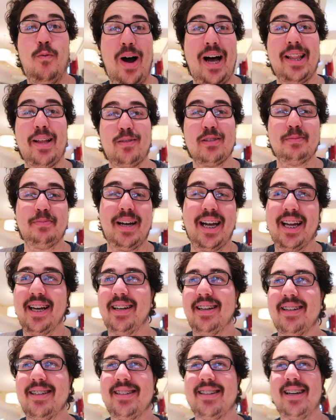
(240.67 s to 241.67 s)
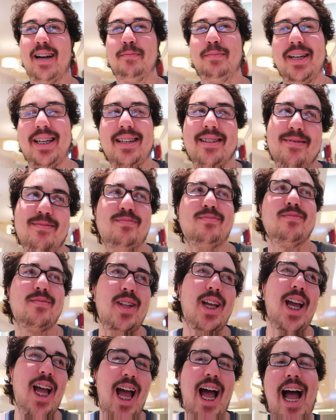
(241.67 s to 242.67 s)
While I was bad. I mean,
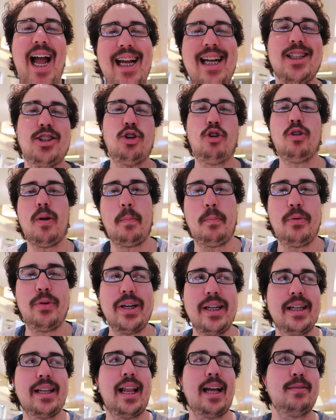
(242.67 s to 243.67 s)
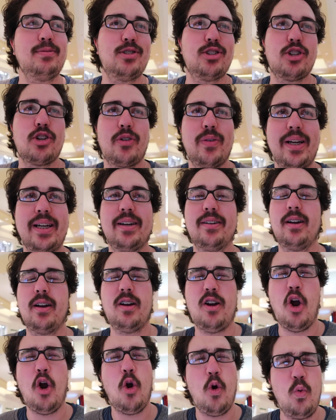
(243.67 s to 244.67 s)
I got told a pretty life story.
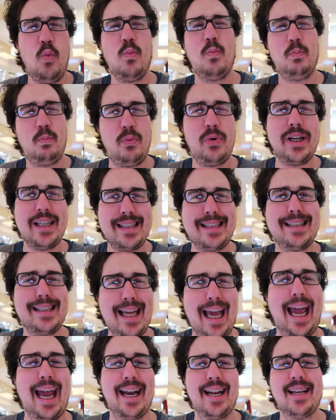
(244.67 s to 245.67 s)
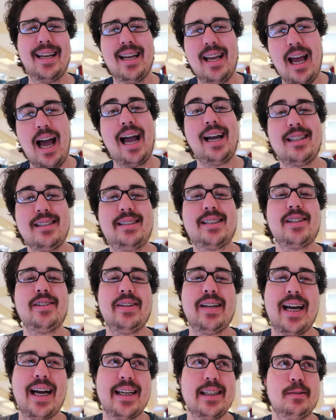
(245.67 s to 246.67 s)
Pretty sad. I could tell
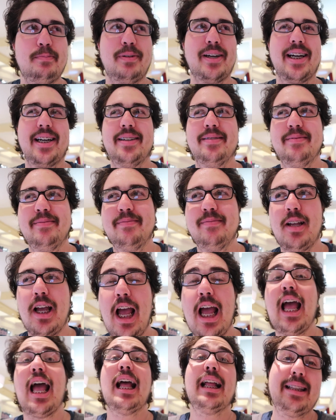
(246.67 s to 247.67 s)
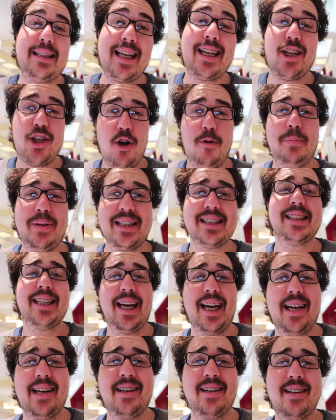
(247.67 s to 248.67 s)
you guys, but then you'll be
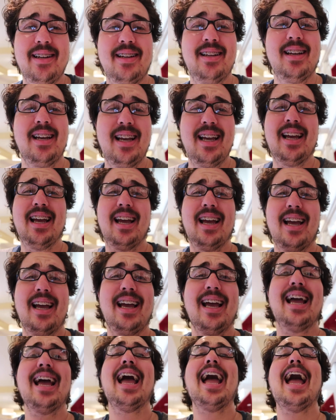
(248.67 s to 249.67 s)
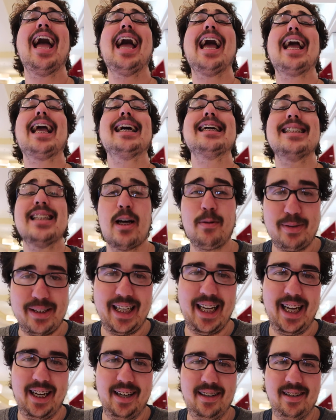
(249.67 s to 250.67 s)
sad. Cause I'm
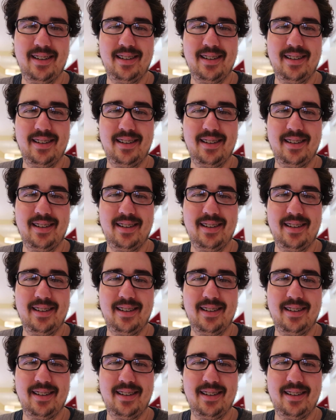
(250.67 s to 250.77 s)
sad.